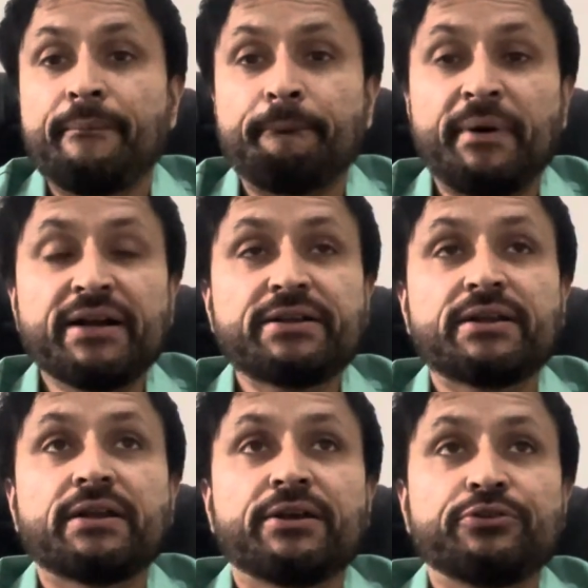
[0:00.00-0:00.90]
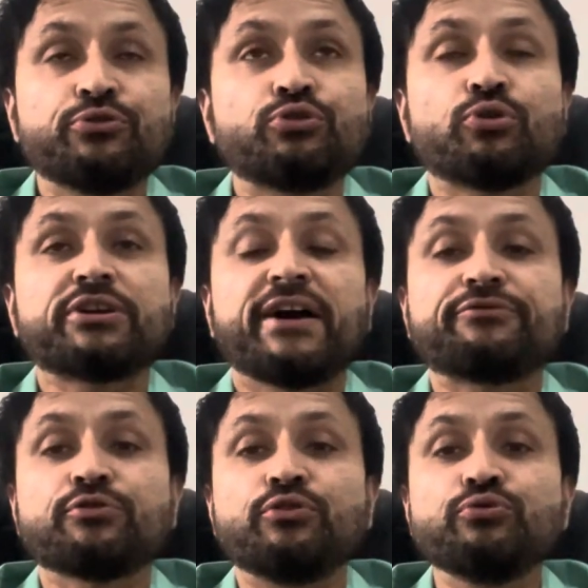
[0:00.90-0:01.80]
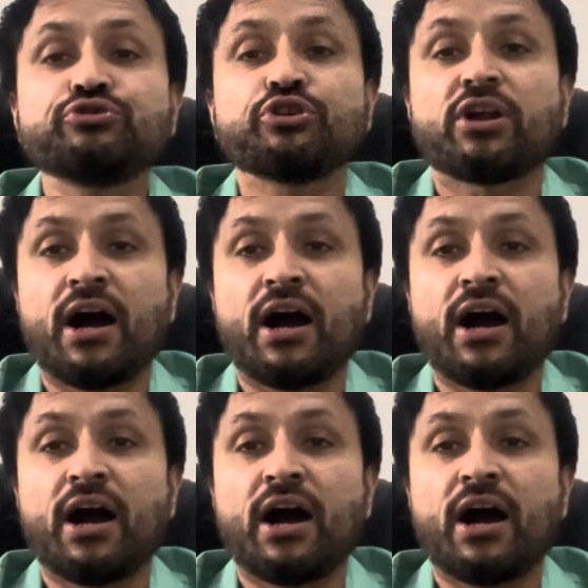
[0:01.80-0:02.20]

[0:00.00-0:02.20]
But you don't have to lose your